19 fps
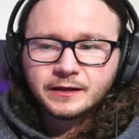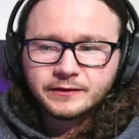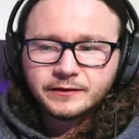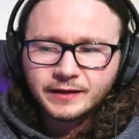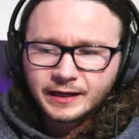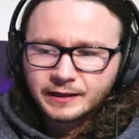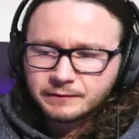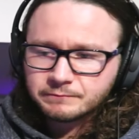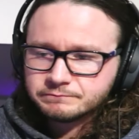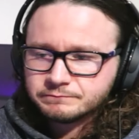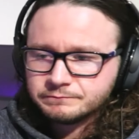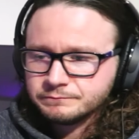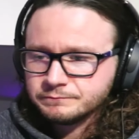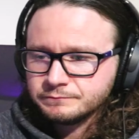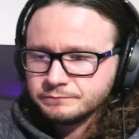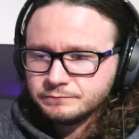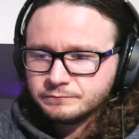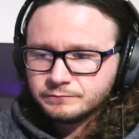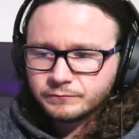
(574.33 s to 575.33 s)
that
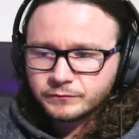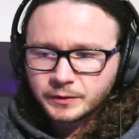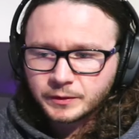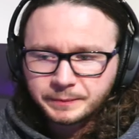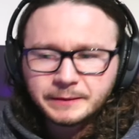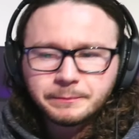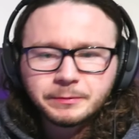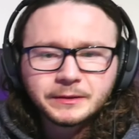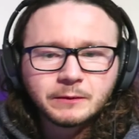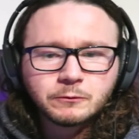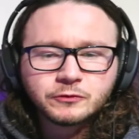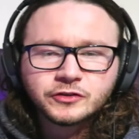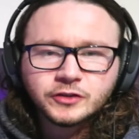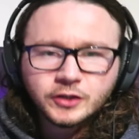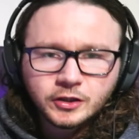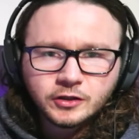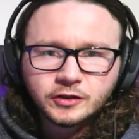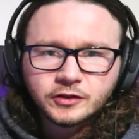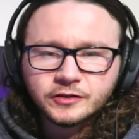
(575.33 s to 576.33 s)
the people that was
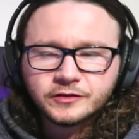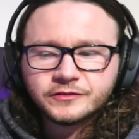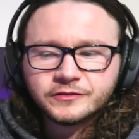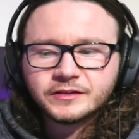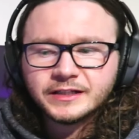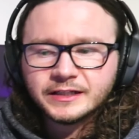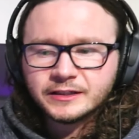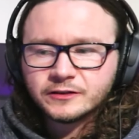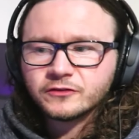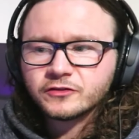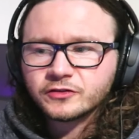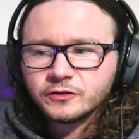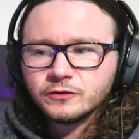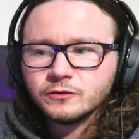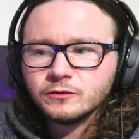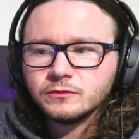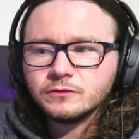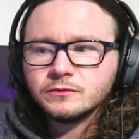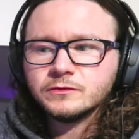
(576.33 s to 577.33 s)
nerds in
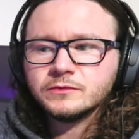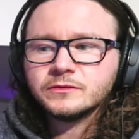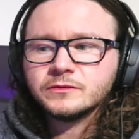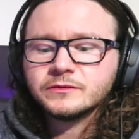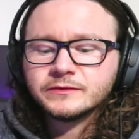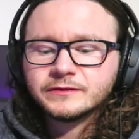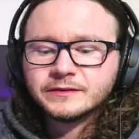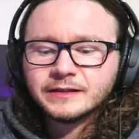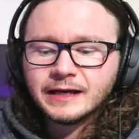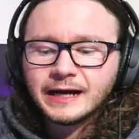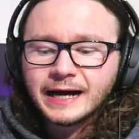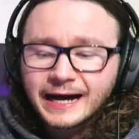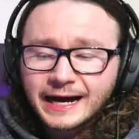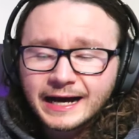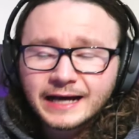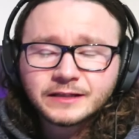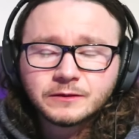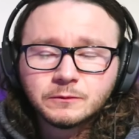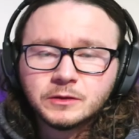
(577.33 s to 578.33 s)
school
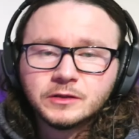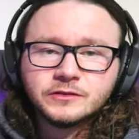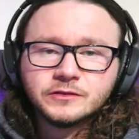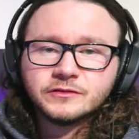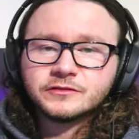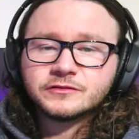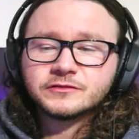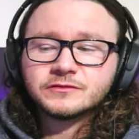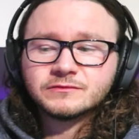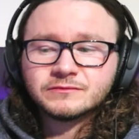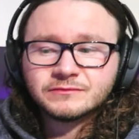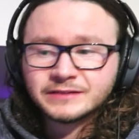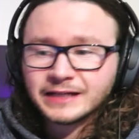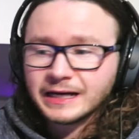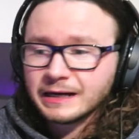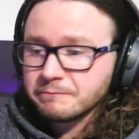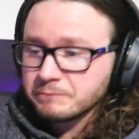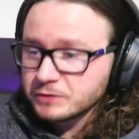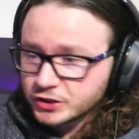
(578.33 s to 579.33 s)
are the ones
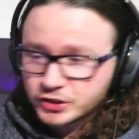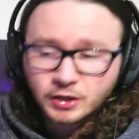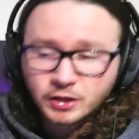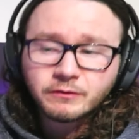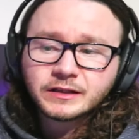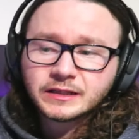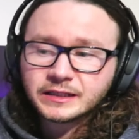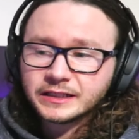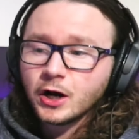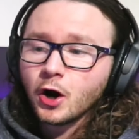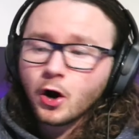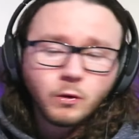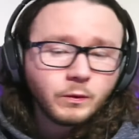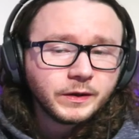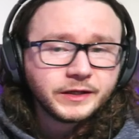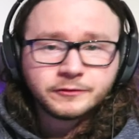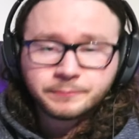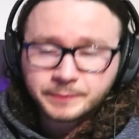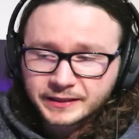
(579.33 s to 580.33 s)
that are majority
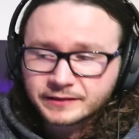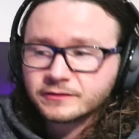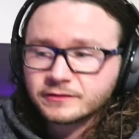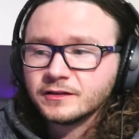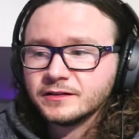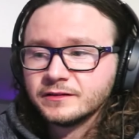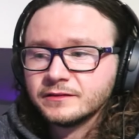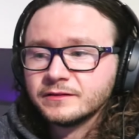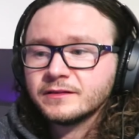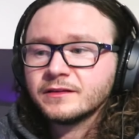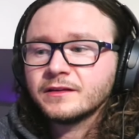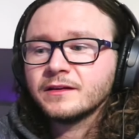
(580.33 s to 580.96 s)
always picked on,